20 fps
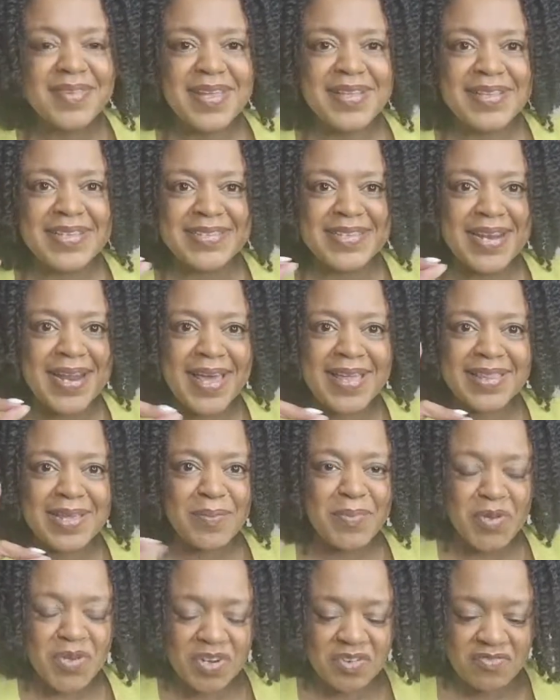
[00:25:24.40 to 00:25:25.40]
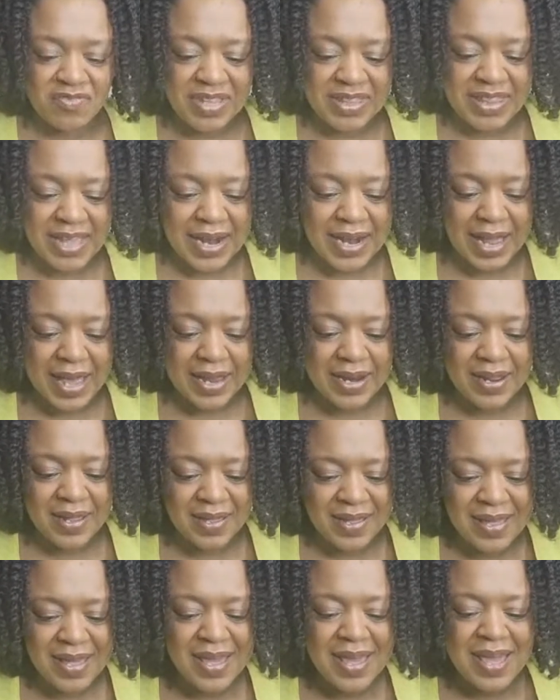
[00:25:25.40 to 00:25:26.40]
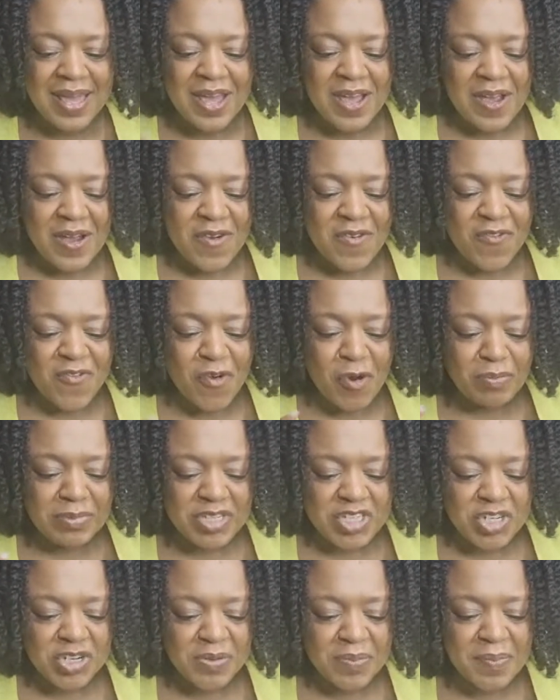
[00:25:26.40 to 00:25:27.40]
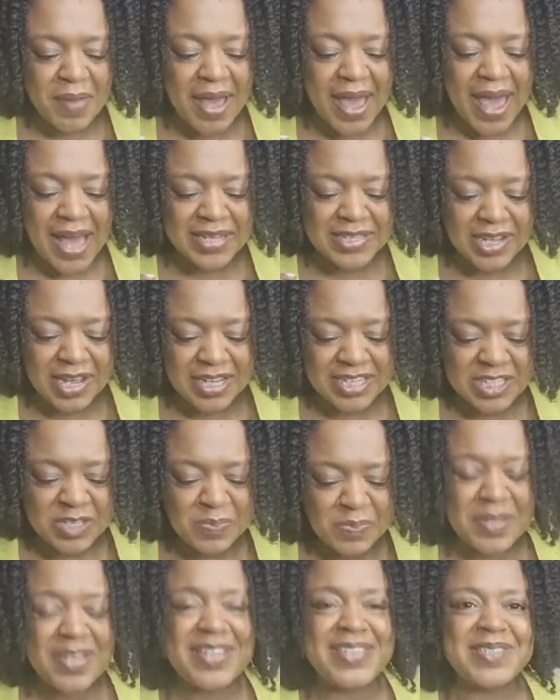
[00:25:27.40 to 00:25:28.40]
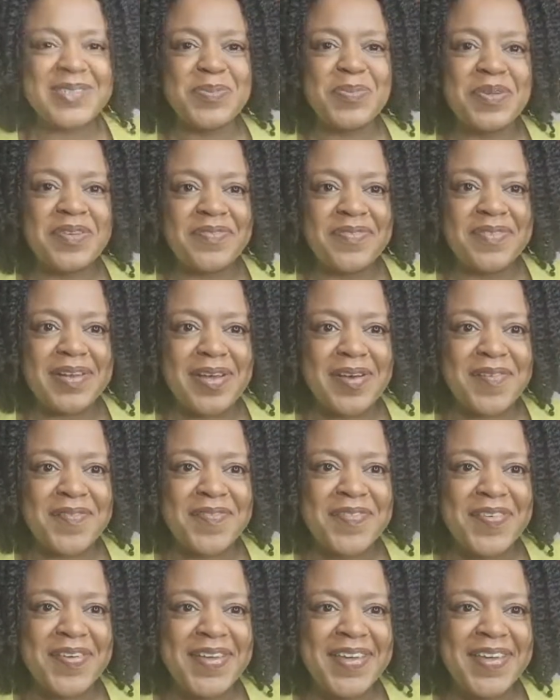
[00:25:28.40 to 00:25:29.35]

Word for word: There's a line there, I'm not going to read that line. From Chuma and husband with love.